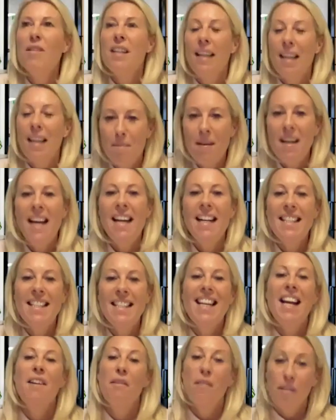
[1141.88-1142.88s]
it's eliminating
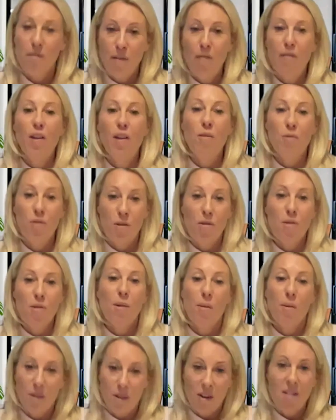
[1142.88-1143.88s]
anything for future as
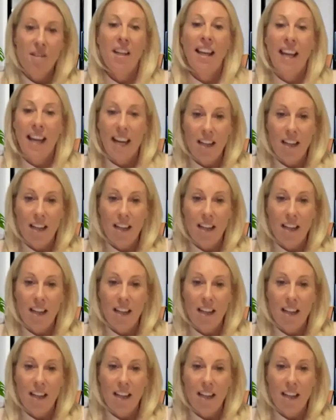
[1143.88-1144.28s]
well, which is the key.